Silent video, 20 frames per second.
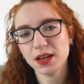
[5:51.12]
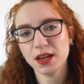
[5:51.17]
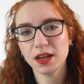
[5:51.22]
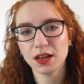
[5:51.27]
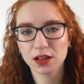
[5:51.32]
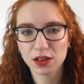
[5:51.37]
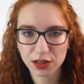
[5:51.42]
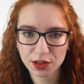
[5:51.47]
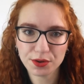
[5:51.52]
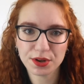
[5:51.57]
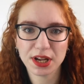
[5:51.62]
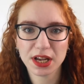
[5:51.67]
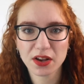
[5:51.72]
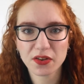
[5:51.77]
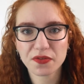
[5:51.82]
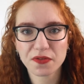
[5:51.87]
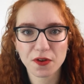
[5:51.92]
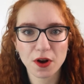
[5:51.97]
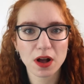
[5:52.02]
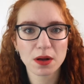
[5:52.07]

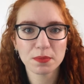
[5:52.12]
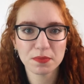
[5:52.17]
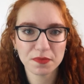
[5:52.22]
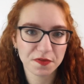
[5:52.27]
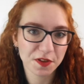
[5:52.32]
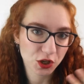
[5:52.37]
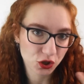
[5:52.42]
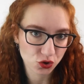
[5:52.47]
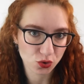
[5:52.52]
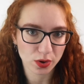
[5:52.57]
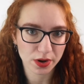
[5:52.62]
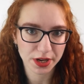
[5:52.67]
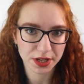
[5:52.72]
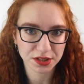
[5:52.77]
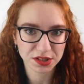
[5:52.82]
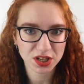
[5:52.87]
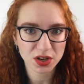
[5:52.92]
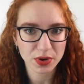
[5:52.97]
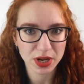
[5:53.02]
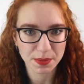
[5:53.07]
including from
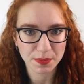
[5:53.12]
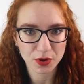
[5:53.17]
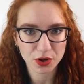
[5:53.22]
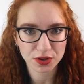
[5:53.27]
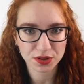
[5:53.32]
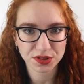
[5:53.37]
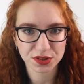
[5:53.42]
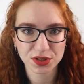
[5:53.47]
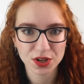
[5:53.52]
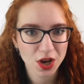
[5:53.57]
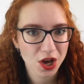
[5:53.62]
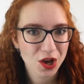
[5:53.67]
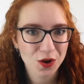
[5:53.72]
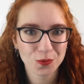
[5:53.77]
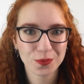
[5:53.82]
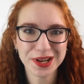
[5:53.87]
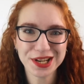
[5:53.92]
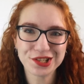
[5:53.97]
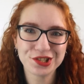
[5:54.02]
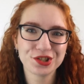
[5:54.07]
Victorian sewing books.
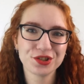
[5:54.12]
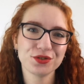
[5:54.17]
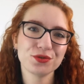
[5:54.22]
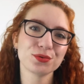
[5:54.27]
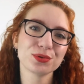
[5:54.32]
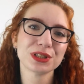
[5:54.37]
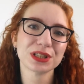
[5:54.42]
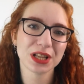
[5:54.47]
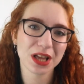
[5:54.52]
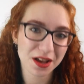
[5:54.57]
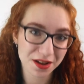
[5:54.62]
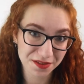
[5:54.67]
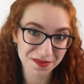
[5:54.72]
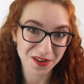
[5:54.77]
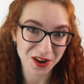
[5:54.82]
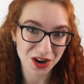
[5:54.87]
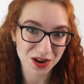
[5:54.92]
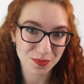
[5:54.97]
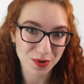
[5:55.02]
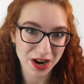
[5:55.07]
We do
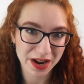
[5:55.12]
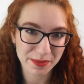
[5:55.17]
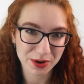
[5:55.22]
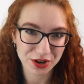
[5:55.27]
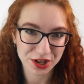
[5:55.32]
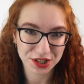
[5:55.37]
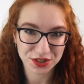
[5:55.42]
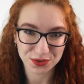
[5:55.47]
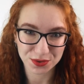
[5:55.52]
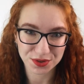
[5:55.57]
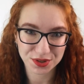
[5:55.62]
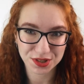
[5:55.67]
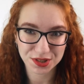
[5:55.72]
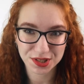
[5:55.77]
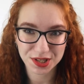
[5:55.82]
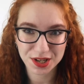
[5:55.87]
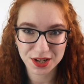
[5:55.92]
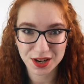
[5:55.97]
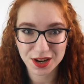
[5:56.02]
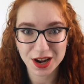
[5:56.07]
love our primary
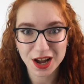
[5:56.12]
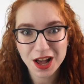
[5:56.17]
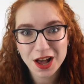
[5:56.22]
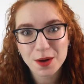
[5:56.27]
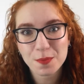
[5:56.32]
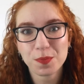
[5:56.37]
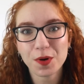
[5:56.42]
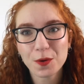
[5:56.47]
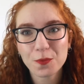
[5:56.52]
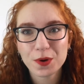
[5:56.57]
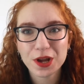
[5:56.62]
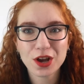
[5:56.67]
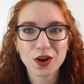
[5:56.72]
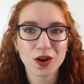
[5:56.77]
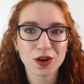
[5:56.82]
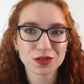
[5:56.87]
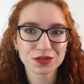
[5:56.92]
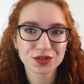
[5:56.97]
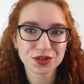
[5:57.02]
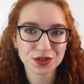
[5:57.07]
sources here, but we
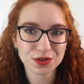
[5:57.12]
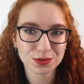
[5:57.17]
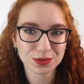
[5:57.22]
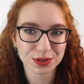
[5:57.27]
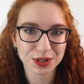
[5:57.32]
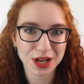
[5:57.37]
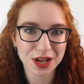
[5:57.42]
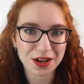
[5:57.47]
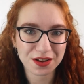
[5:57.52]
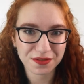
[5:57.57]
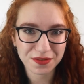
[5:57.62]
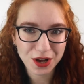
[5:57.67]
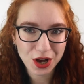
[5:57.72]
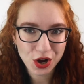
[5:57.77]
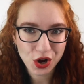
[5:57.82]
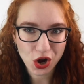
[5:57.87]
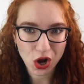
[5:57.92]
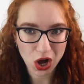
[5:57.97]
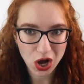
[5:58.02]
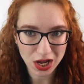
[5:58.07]
also love
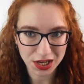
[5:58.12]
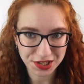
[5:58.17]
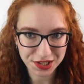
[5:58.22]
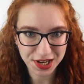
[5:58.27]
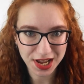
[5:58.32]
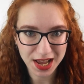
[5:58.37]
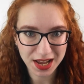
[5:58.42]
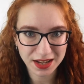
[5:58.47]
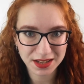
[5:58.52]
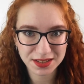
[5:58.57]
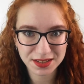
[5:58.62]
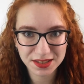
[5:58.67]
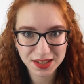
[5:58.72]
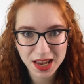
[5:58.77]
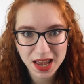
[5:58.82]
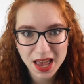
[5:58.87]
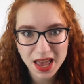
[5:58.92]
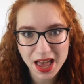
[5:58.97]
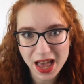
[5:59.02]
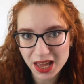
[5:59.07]

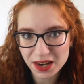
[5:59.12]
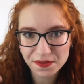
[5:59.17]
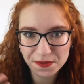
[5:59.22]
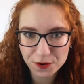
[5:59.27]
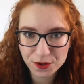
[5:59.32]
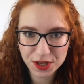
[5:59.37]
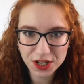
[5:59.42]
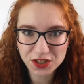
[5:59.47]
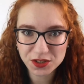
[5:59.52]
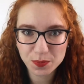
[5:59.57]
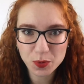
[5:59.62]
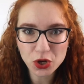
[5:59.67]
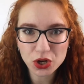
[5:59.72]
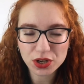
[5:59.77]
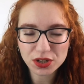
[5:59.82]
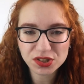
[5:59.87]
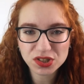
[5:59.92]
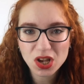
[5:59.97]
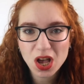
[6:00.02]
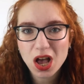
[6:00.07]
context. And for these
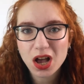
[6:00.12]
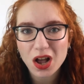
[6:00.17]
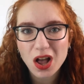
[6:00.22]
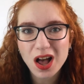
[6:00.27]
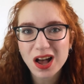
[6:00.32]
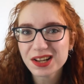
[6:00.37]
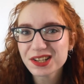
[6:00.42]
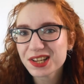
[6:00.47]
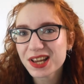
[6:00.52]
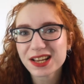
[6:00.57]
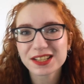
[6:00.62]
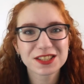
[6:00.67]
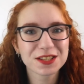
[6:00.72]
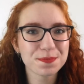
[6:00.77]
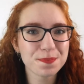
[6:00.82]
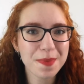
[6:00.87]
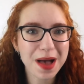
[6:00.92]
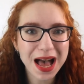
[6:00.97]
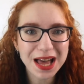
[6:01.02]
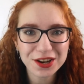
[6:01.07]
books,
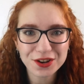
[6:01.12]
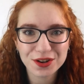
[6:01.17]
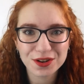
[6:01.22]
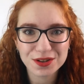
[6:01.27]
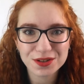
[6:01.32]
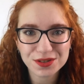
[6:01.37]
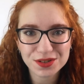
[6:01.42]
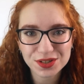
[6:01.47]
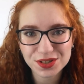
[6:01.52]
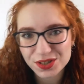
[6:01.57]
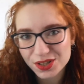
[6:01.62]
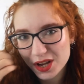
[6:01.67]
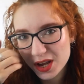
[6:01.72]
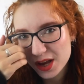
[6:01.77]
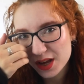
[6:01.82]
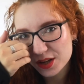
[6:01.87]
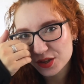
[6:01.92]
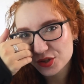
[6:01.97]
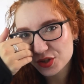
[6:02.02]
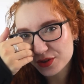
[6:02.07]
context matters.
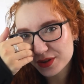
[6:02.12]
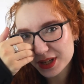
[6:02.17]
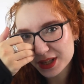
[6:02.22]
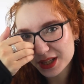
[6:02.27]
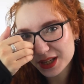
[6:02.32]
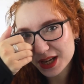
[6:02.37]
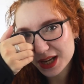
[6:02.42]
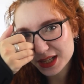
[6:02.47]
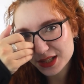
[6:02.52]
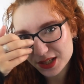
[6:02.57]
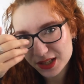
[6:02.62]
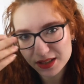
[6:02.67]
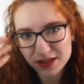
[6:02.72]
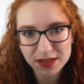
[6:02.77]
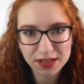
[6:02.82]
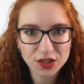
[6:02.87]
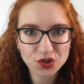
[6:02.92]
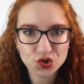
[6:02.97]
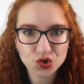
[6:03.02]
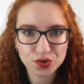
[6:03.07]
During the 19th
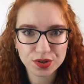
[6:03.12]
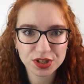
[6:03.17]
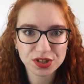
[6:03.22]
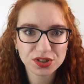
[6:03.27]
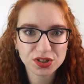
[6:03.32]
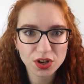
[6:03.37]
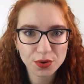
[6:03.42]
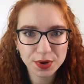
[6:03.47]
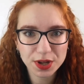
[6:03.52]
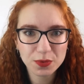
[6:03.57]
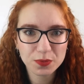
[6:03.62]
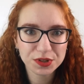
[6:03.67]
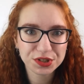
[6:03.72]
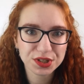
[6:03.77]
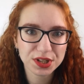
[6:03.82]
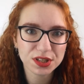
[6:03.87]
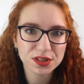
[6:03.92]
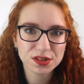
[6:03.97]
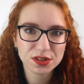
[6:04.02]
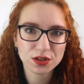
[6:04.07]
century, sewing
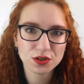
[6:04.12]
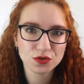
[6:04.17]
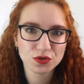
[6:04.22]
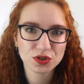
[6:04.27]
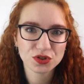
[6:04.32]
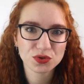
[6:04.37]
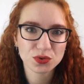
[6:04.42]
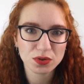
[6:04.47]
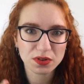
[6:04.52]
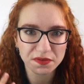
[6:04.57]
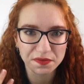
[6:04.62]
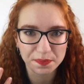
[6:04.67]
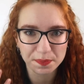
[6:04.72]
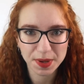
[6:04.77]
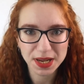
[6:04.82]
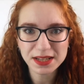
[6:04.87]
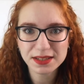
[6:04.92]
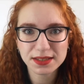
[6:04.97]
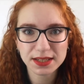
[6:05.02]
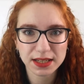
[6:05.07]
was considered the sort of
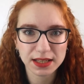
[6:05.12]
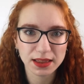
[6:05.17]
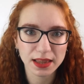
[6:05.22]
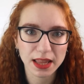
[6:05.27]
basic